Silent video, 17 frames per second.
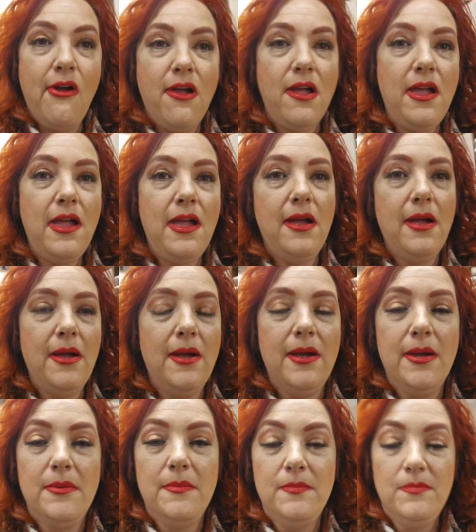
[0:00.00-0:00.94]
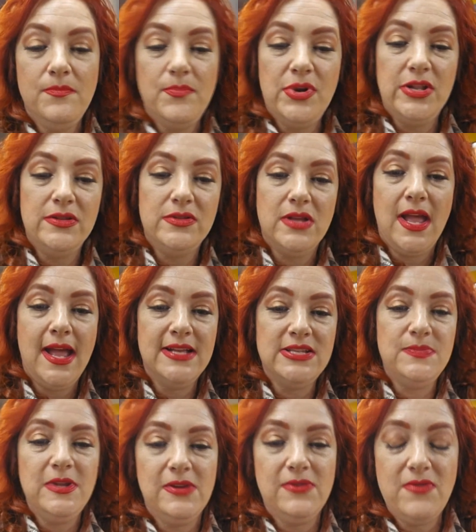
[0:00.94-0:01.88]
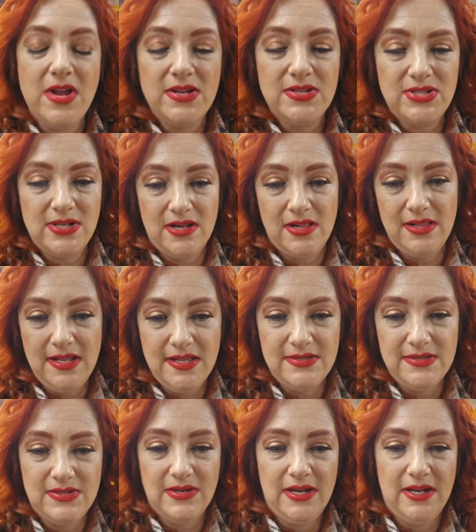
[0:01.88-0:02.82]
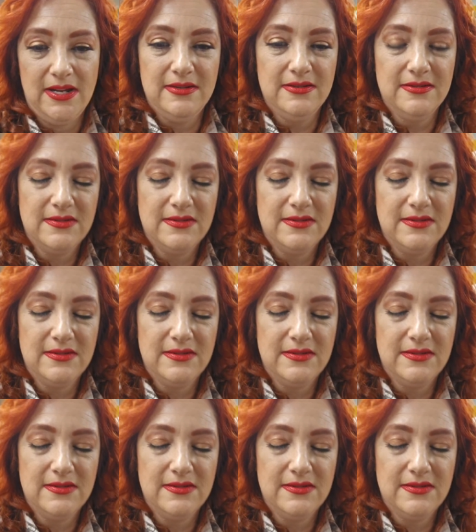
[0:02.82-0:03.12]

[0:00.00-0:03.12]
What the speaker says: But ask me a question, I'll answer it,